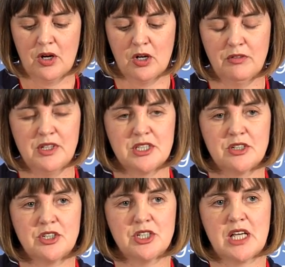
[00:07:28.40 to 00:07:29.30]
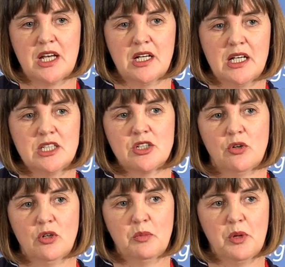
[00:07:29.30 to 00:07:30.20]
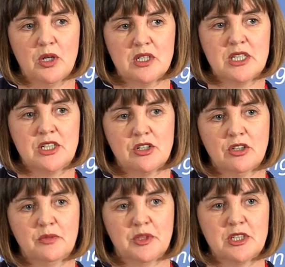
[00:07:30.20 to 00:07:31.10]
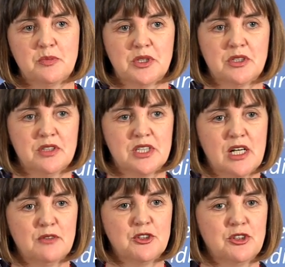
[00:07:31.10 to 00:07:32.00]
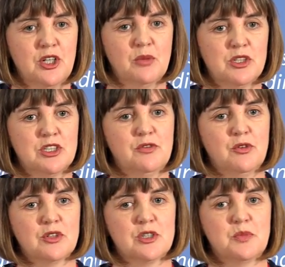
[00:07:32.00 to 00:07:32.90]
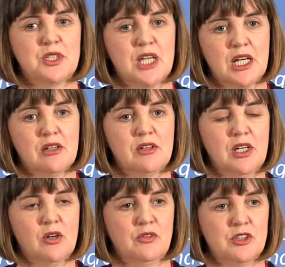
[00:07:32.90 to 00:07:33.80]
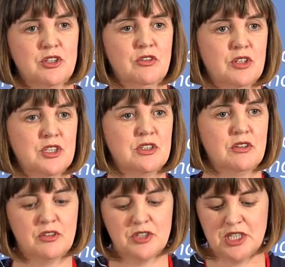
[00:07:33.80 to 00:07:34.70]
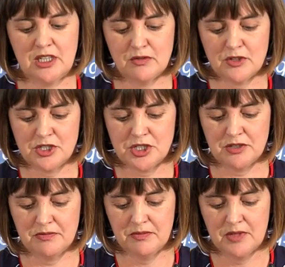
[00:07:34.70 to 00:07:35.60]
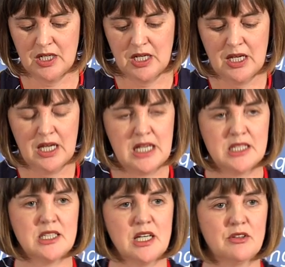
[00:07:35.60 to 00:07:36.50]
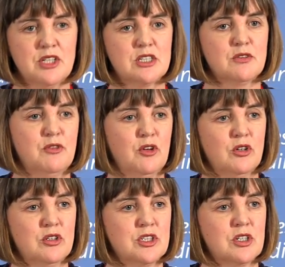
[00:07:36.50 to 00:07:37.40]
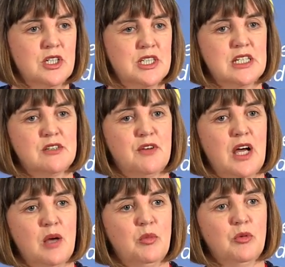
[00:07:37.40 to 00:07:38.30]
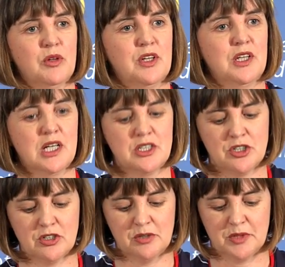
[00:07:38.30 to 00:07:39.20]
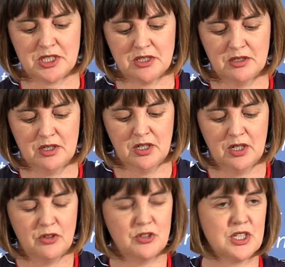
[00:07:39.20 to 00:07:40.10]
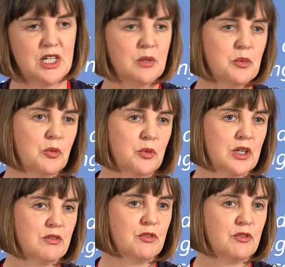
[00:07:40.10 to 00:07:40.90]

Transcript: Our research has analysed all the policy documents, but this afternoon I want to focus particularly on the 2013 version. A series of flaws are identifiable within that document. There's inappropriate